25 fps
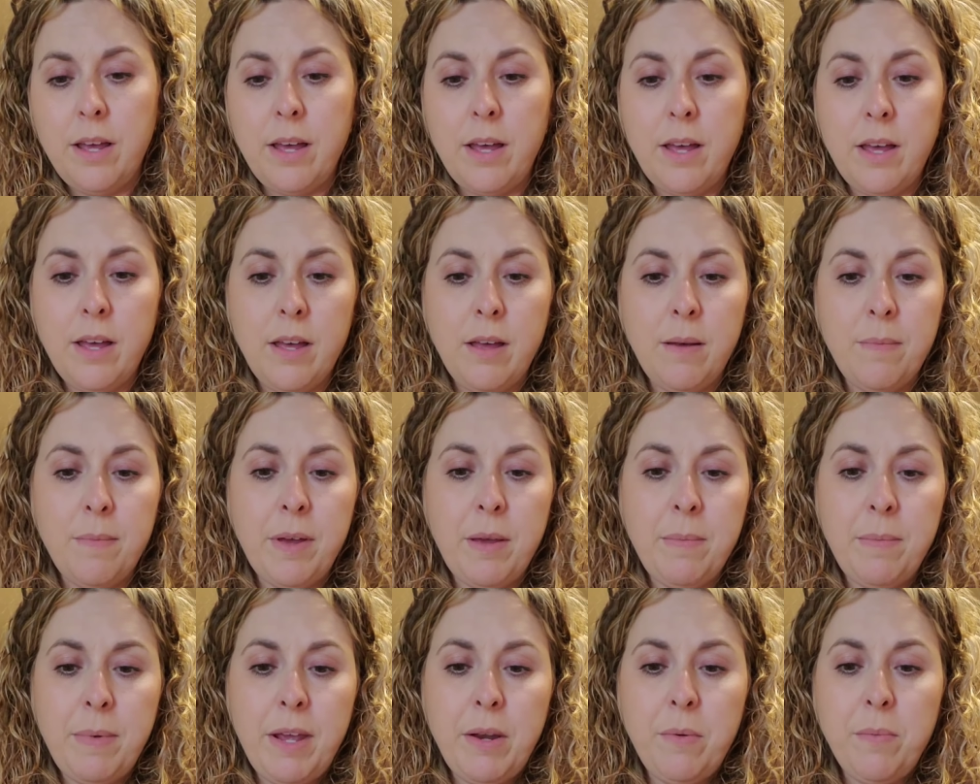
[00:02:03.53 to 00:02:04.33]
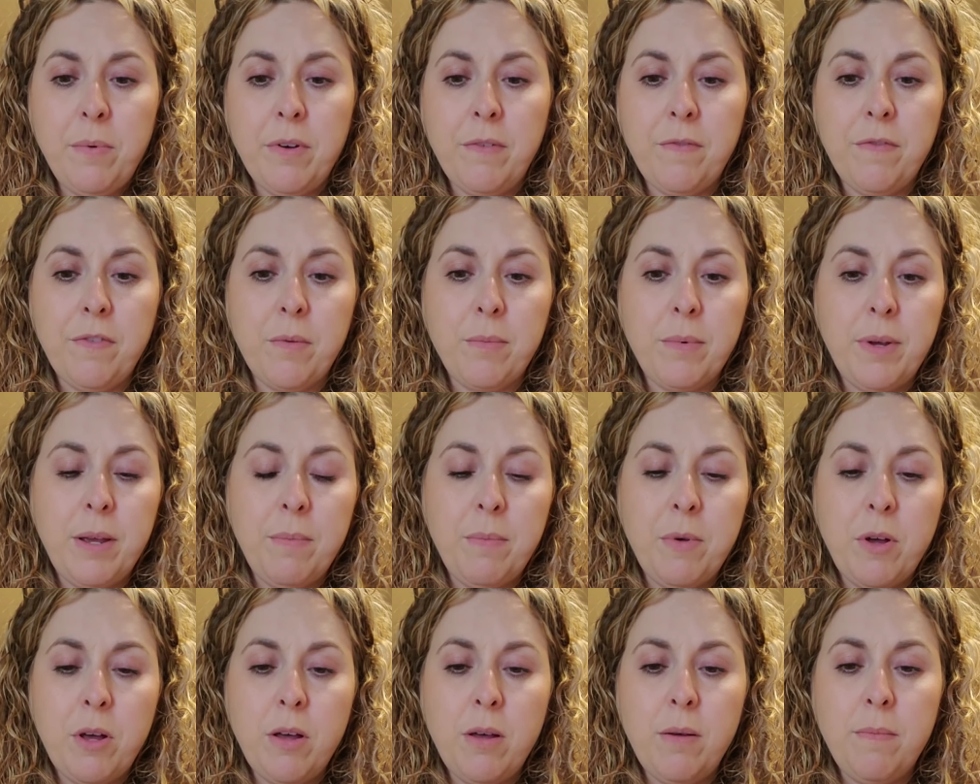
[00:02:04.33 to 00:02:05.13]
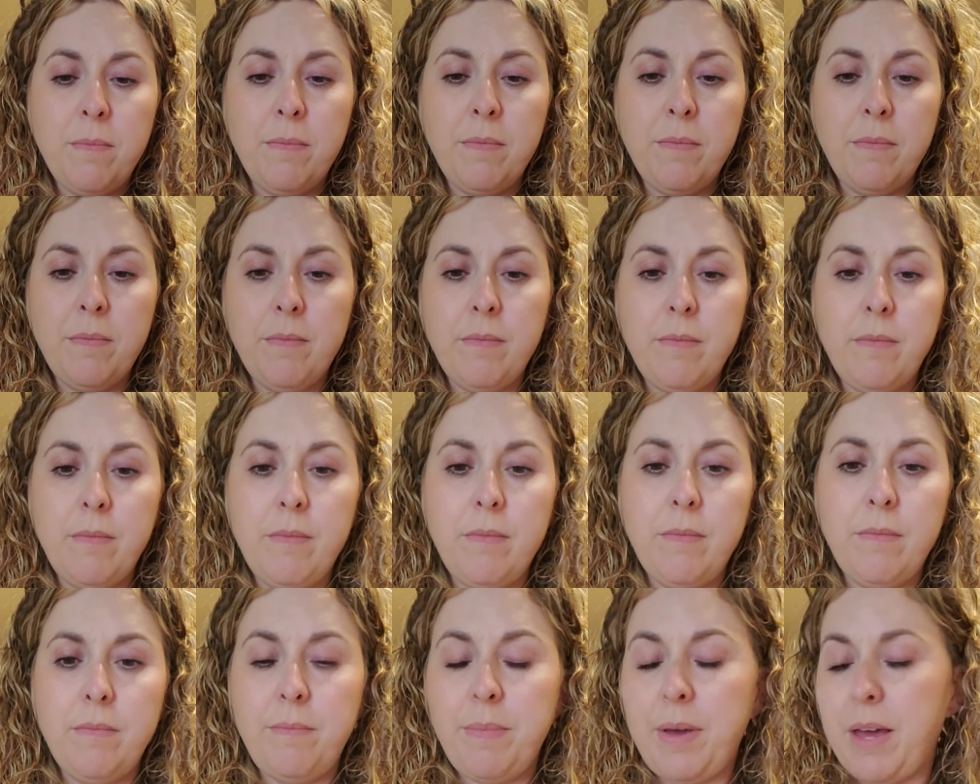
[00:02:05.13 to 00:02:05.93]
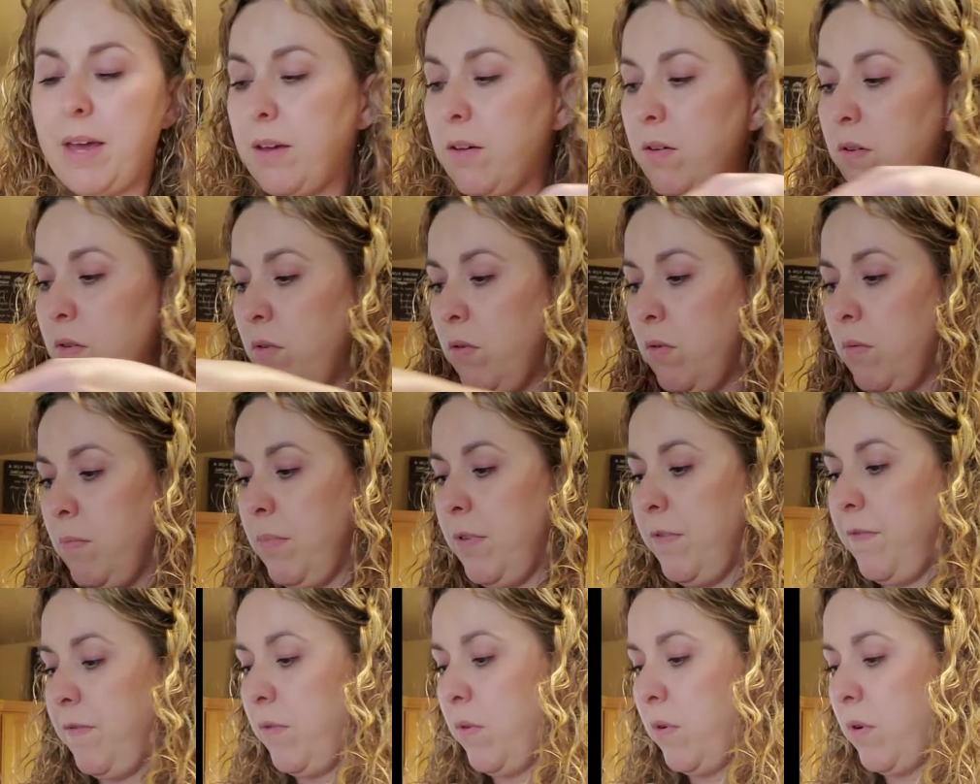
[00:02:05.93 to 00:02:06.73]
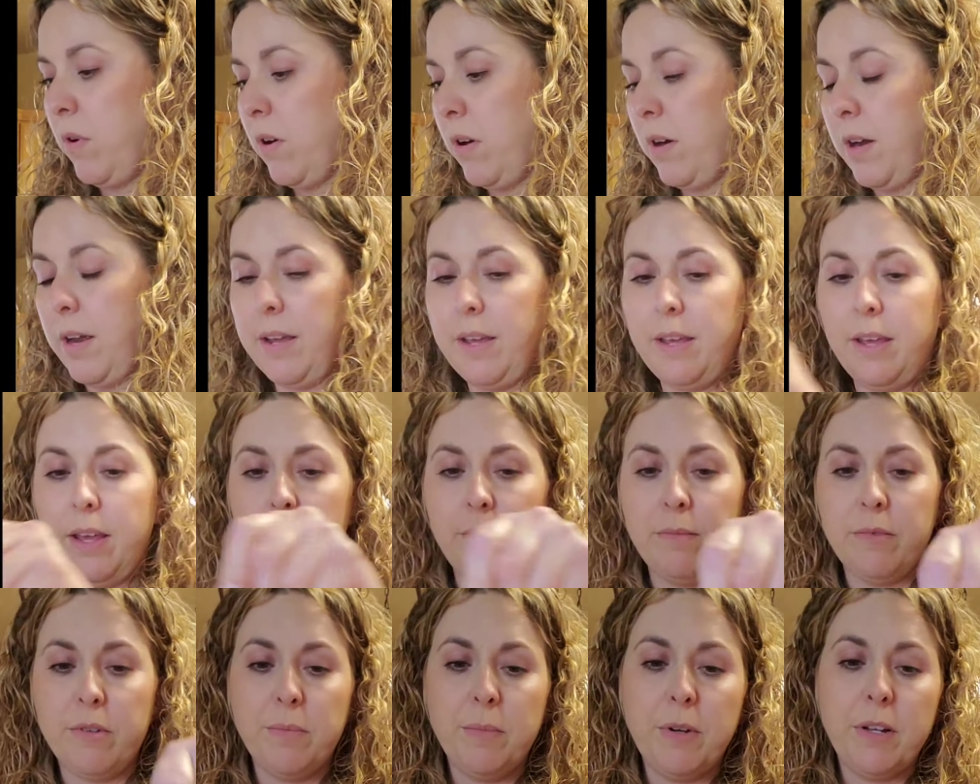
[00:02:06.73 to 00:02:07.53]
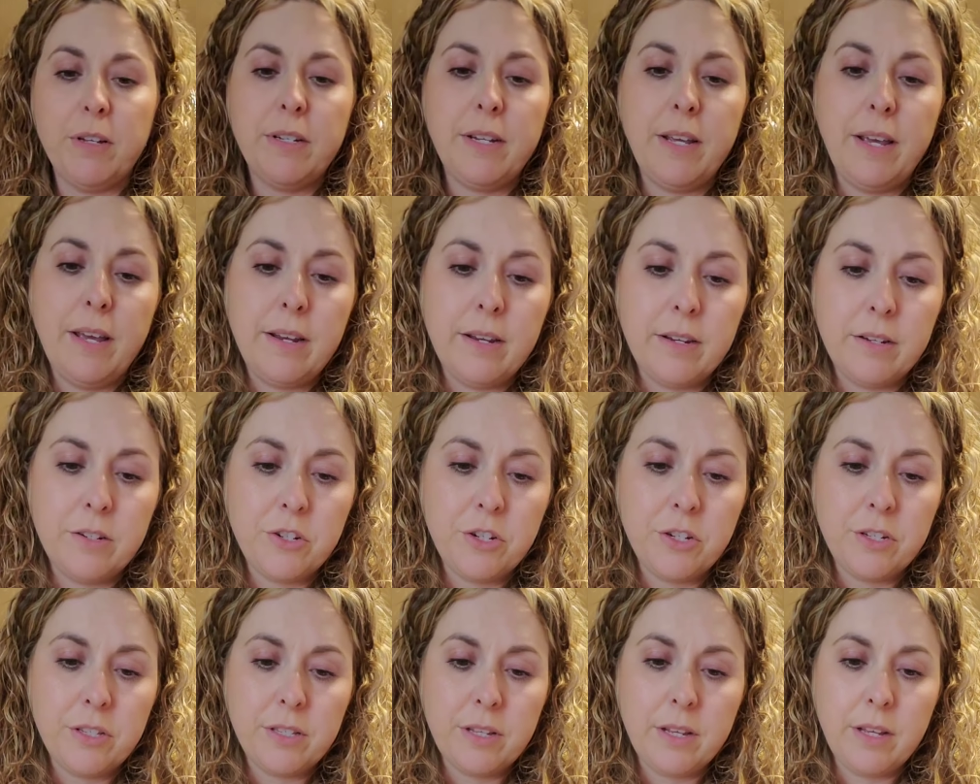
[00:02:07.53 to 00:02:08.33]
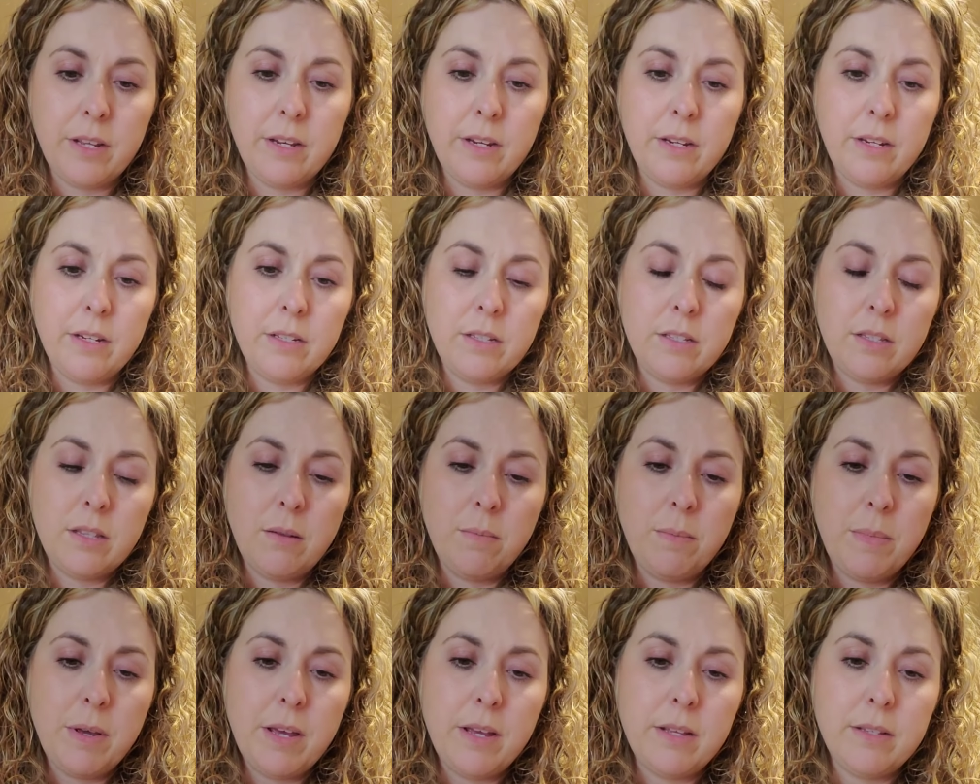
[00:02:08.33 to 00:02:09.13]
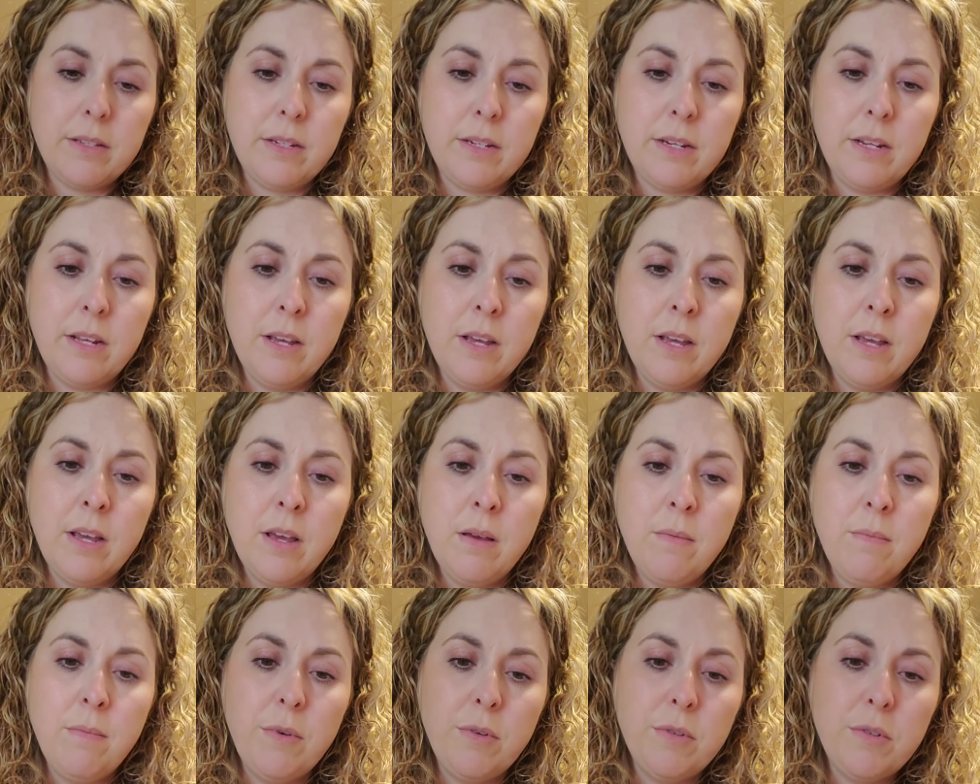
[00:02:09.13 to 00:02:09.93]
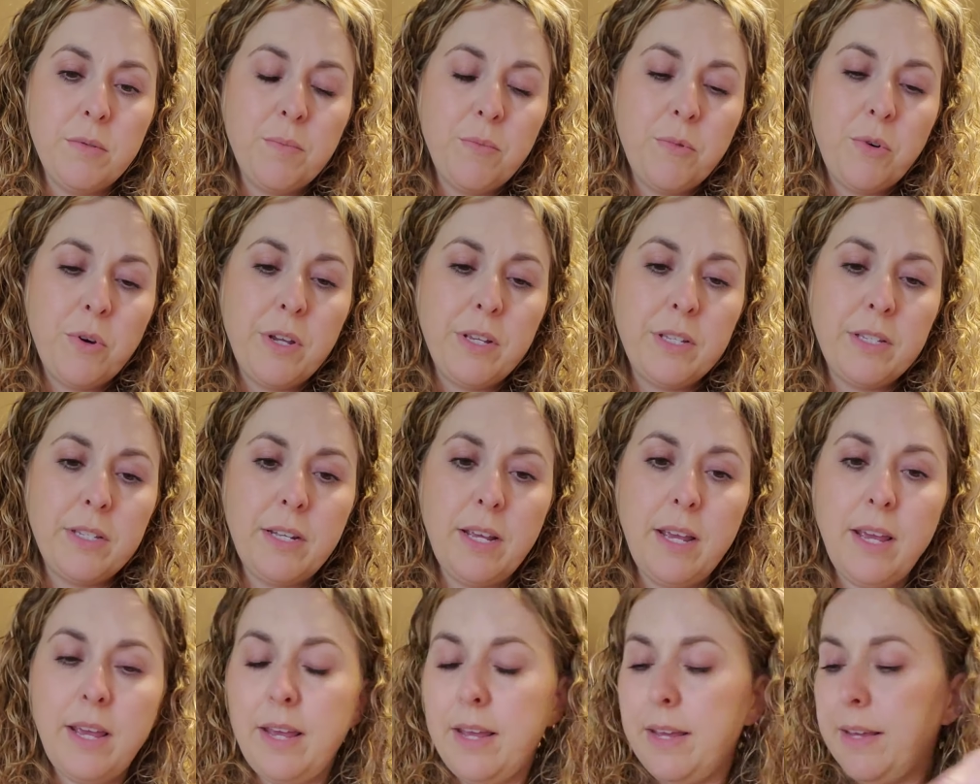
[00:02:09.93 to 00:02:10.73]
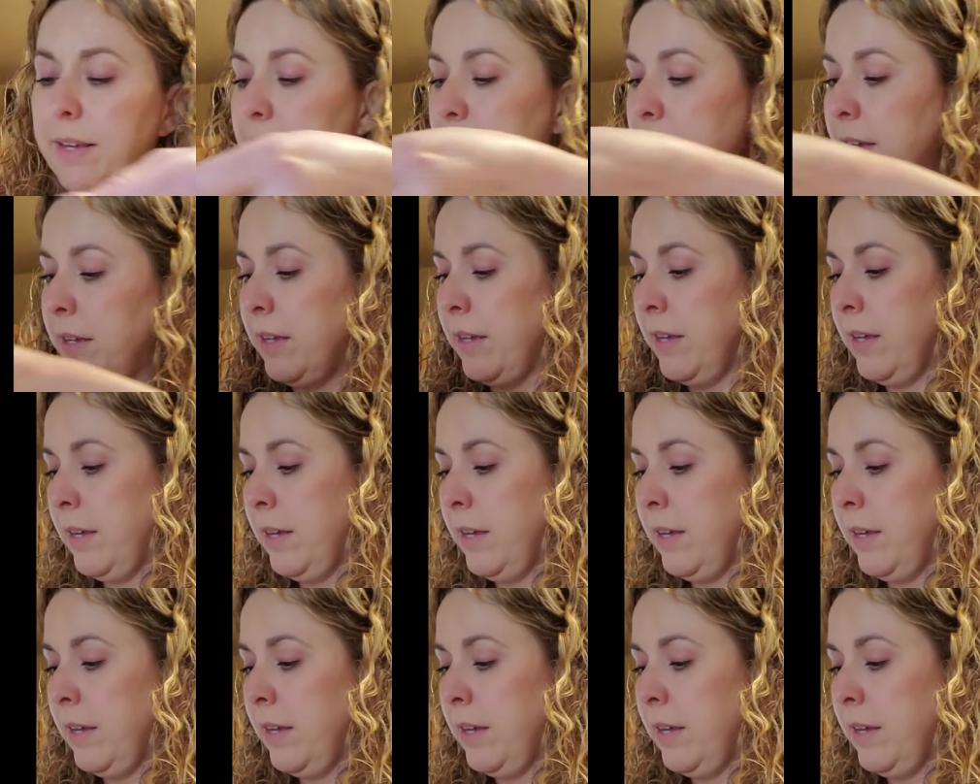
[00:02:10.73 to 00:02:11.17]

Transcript: I made one for my mom back home before I came to Montana, and she said it is the best, most moist cake.